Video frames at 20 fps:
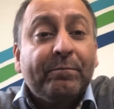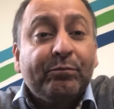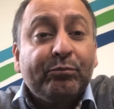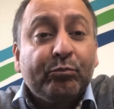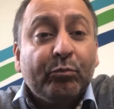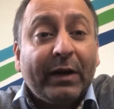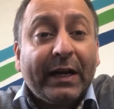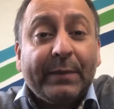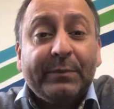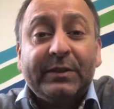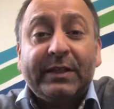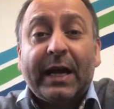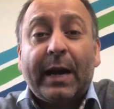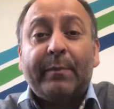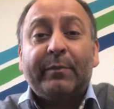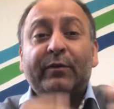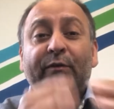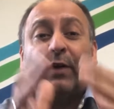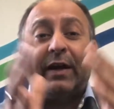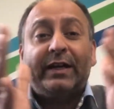my name's
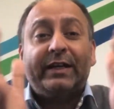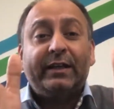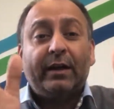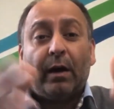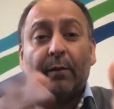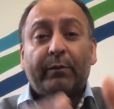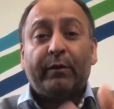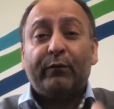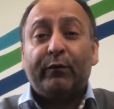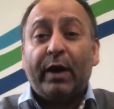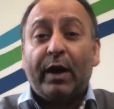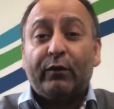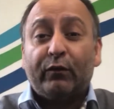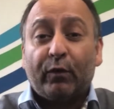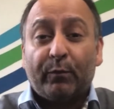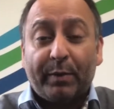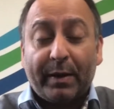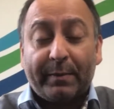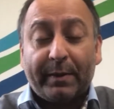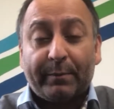Cam Devady. I'm the founder
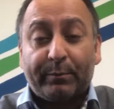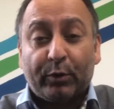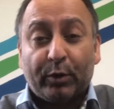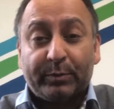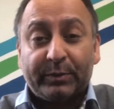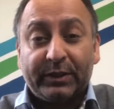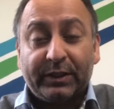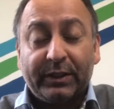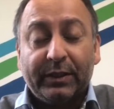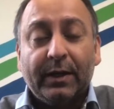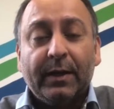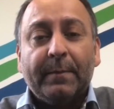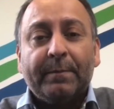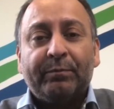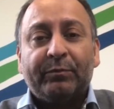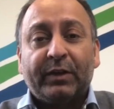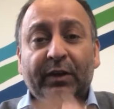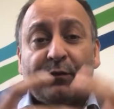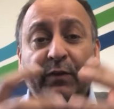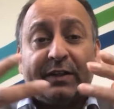of Premier Property,
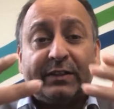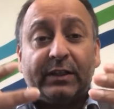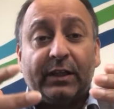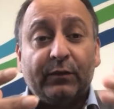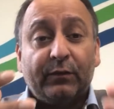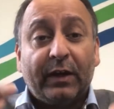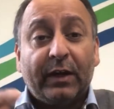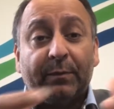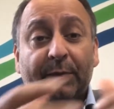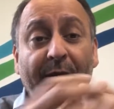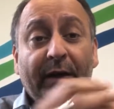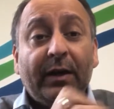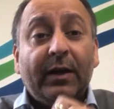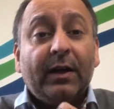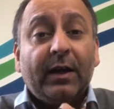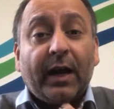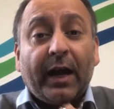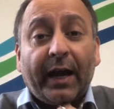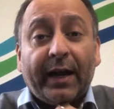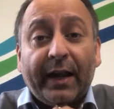investor developer,
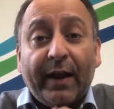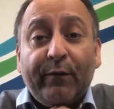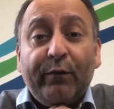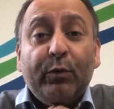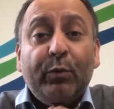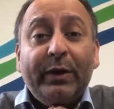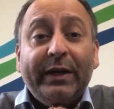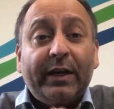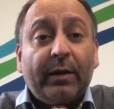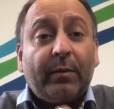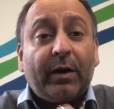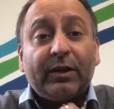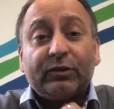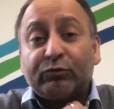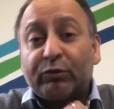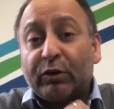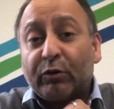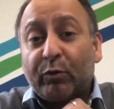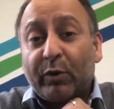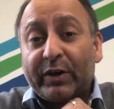and every week I'm
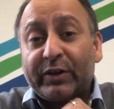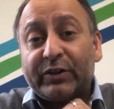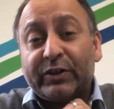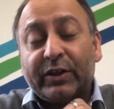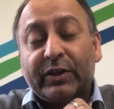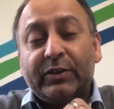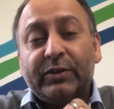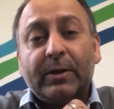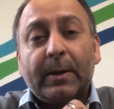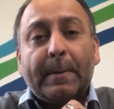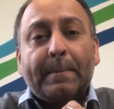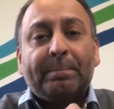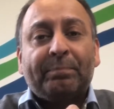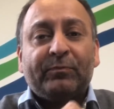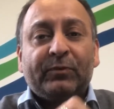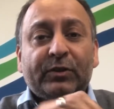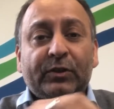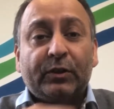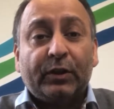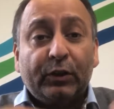answering questions
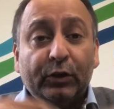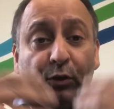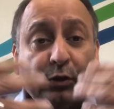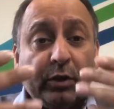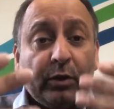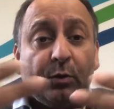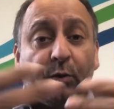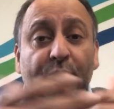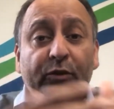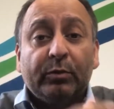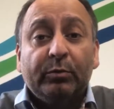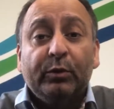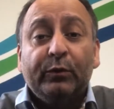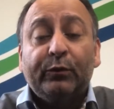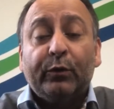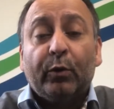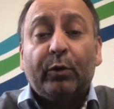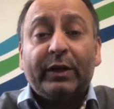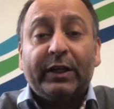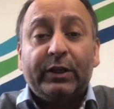so that you can also move
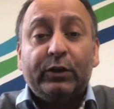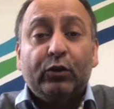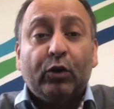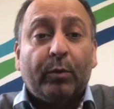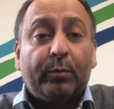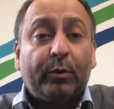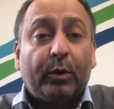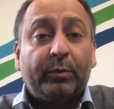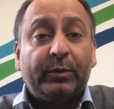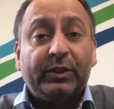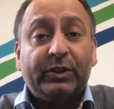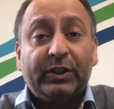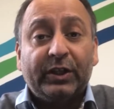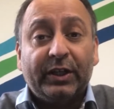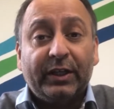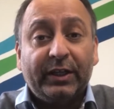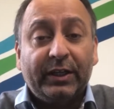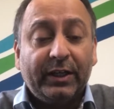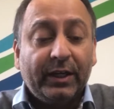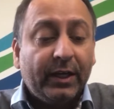forward in your property
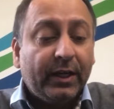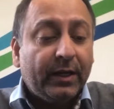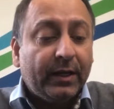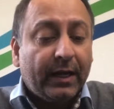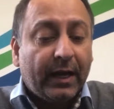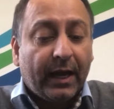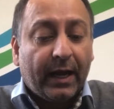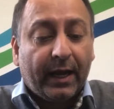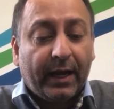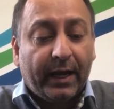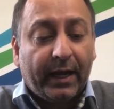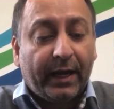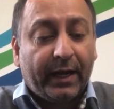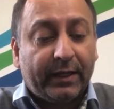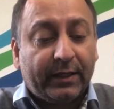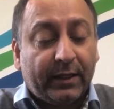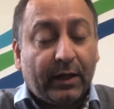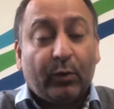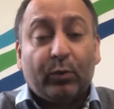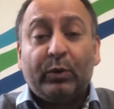journey.
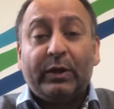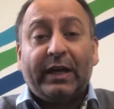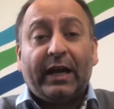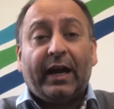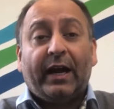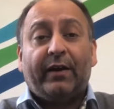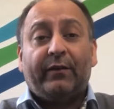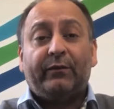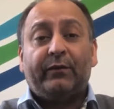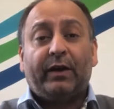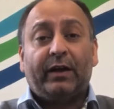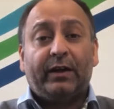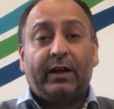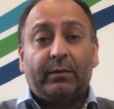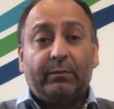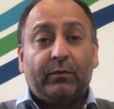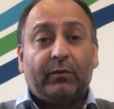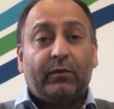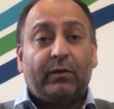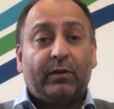And we have a
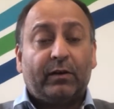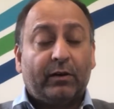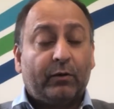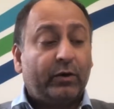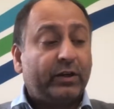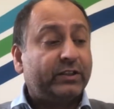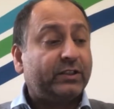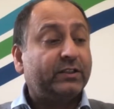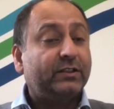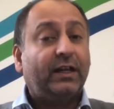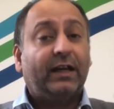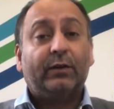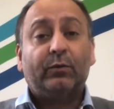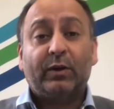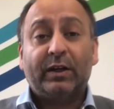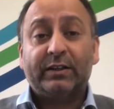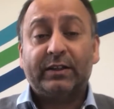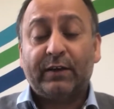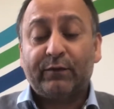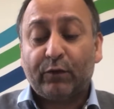number of questions like what
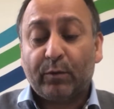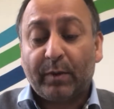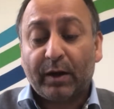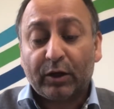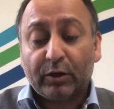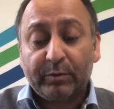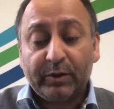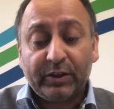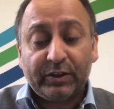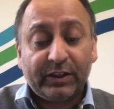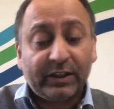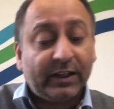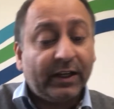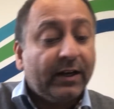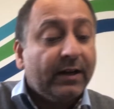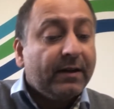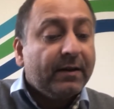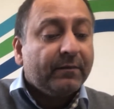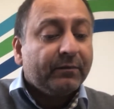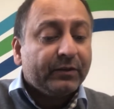I say from our community.
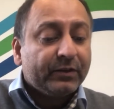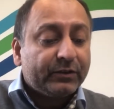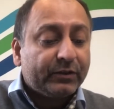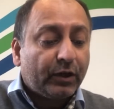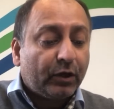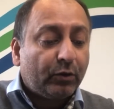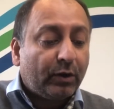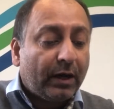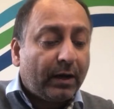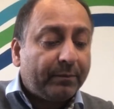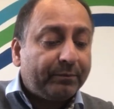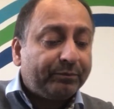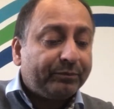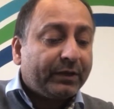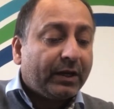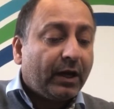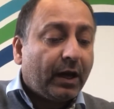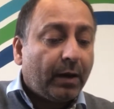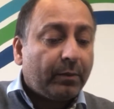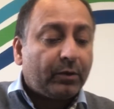So
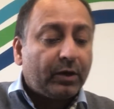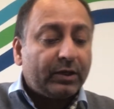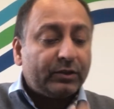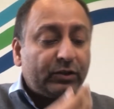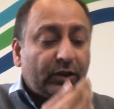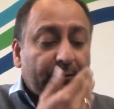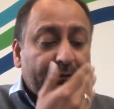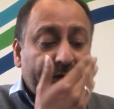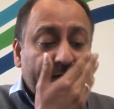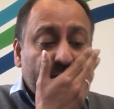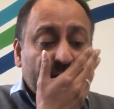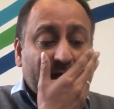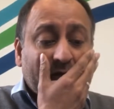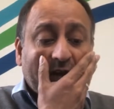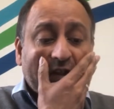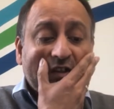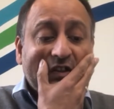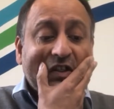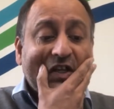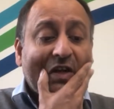I'm going to jump into a
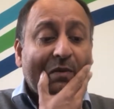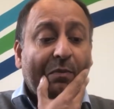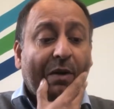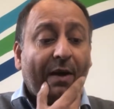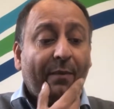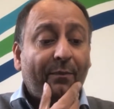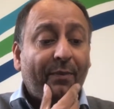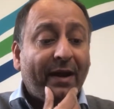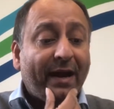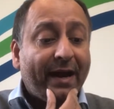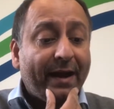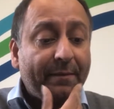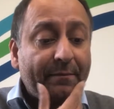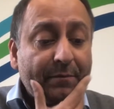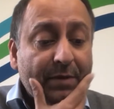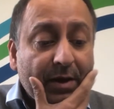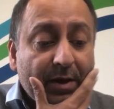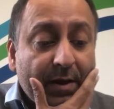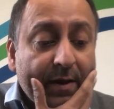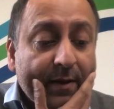question here by Pam.
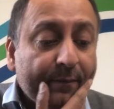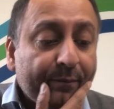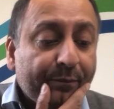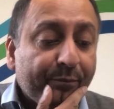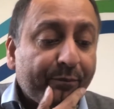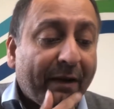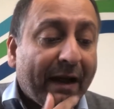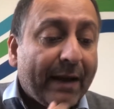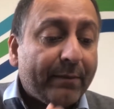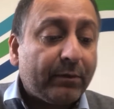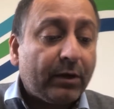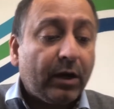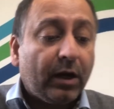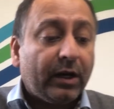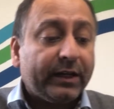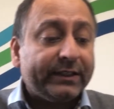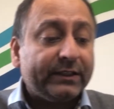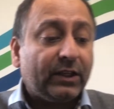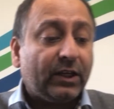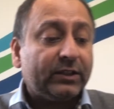Pam
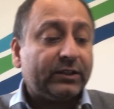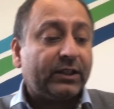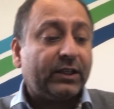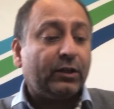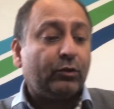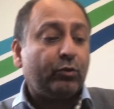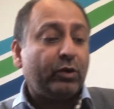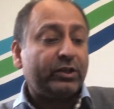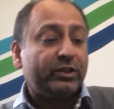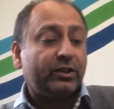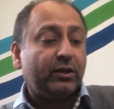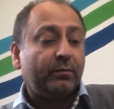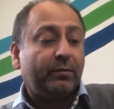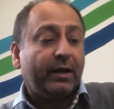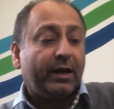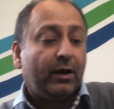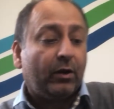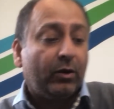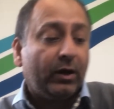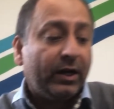Clark is asking a question
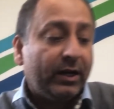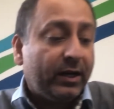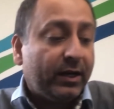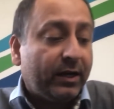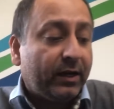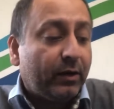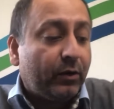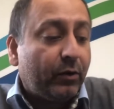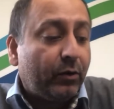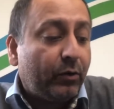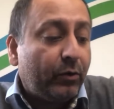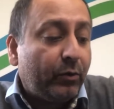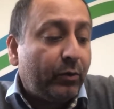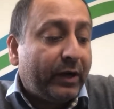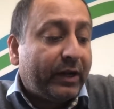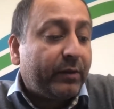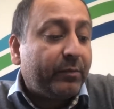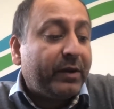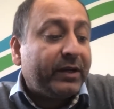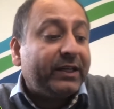about
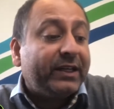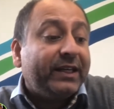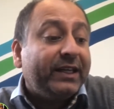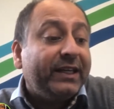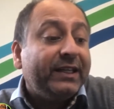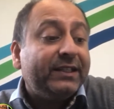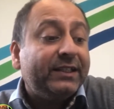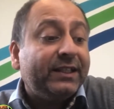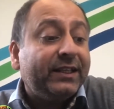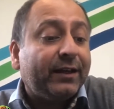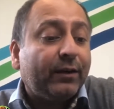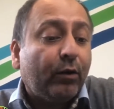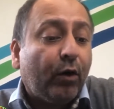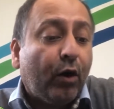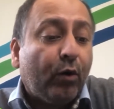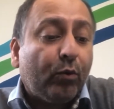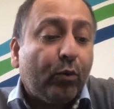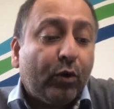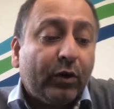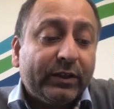recommended heating and
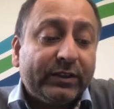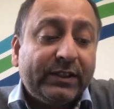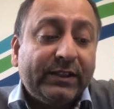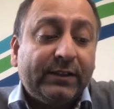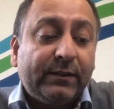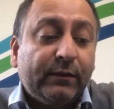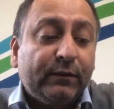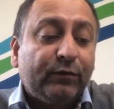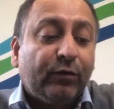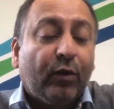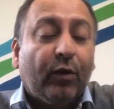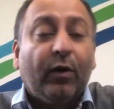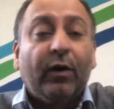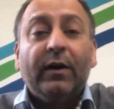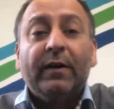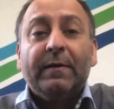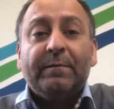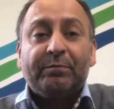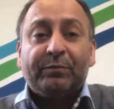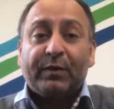hot water systems for
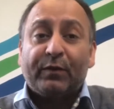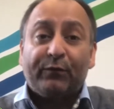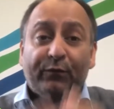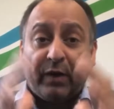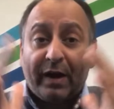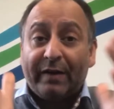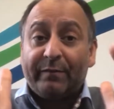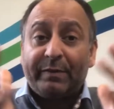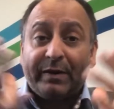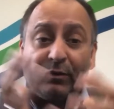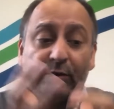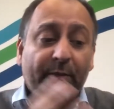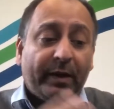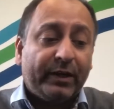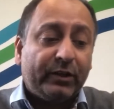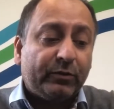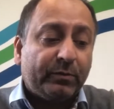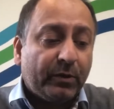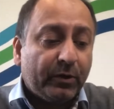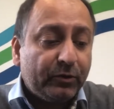5-bedroom
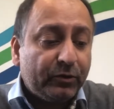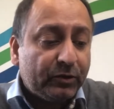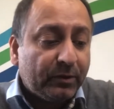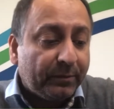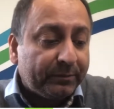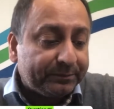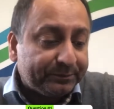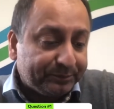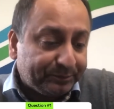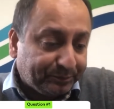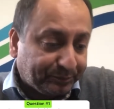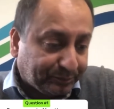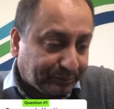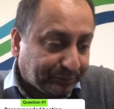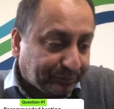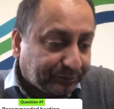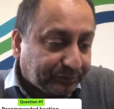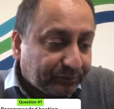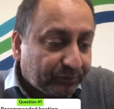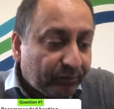HMOs.
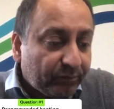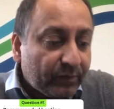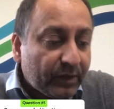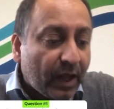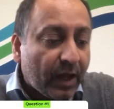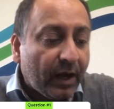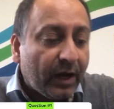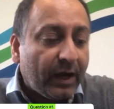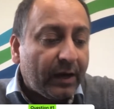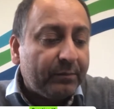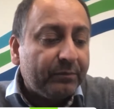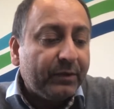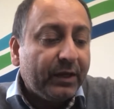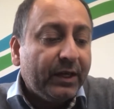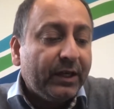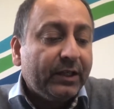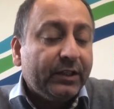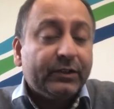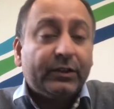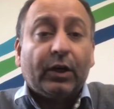
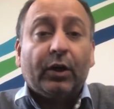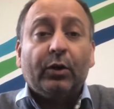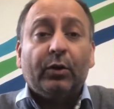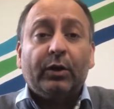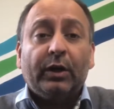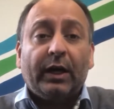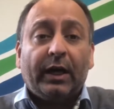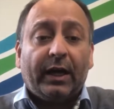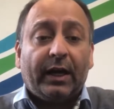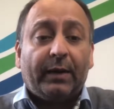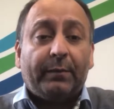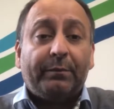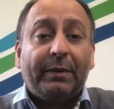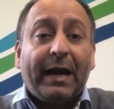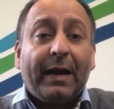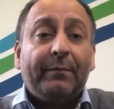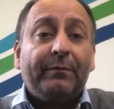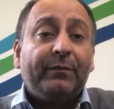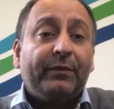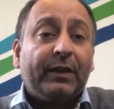
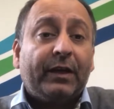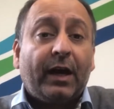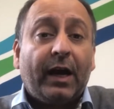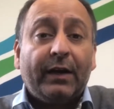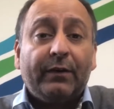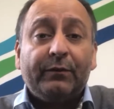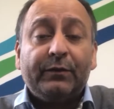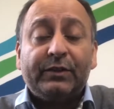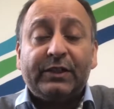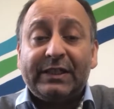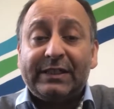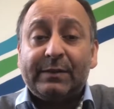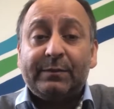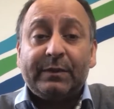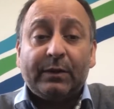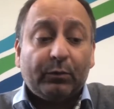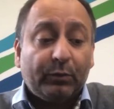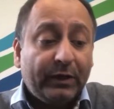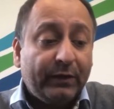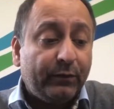Pam, the kind of systems
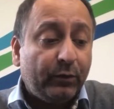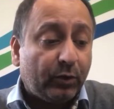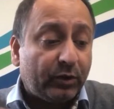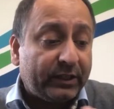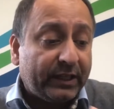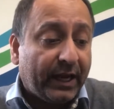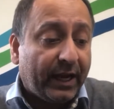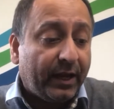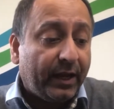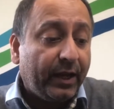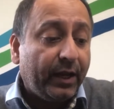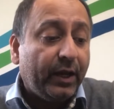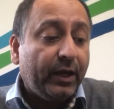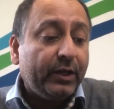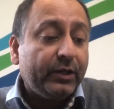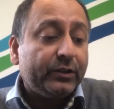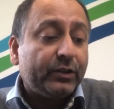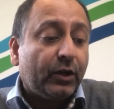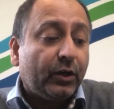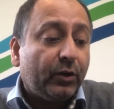that we've looked at,
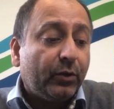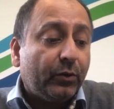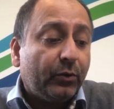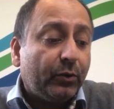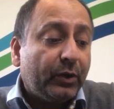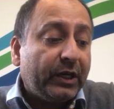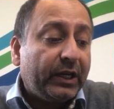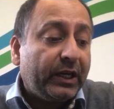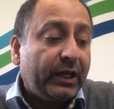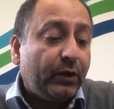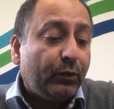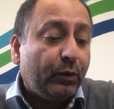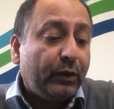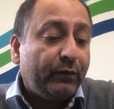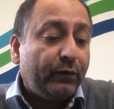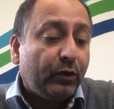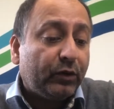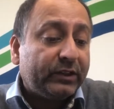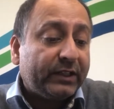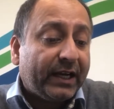so
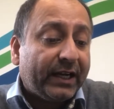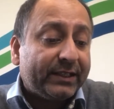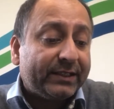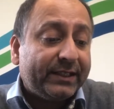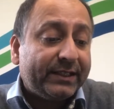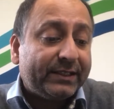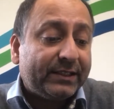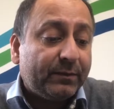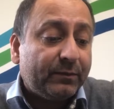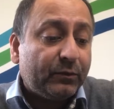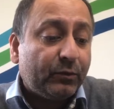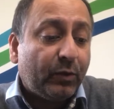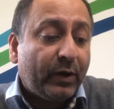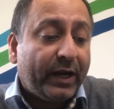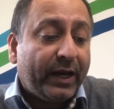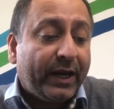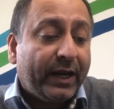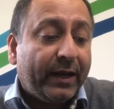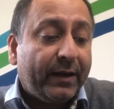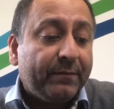we've looked at systems
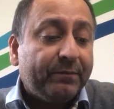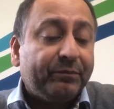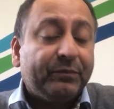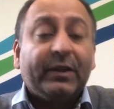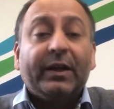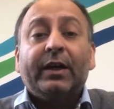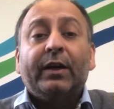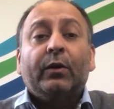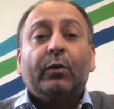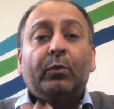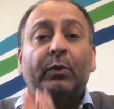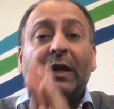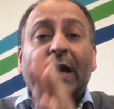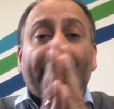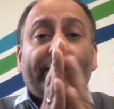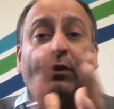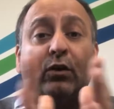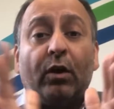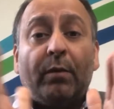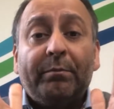where we
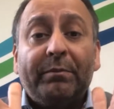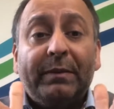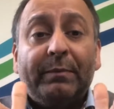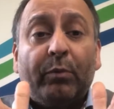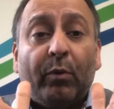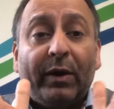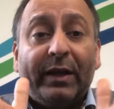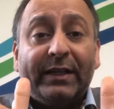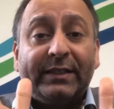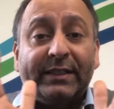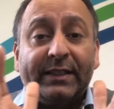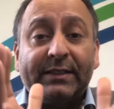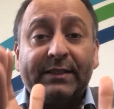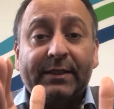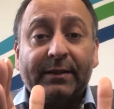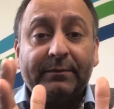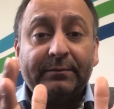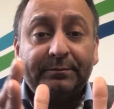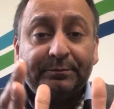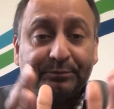have a combi boiler
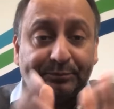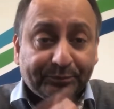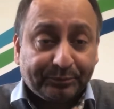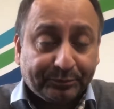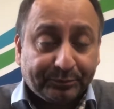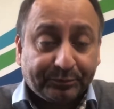system,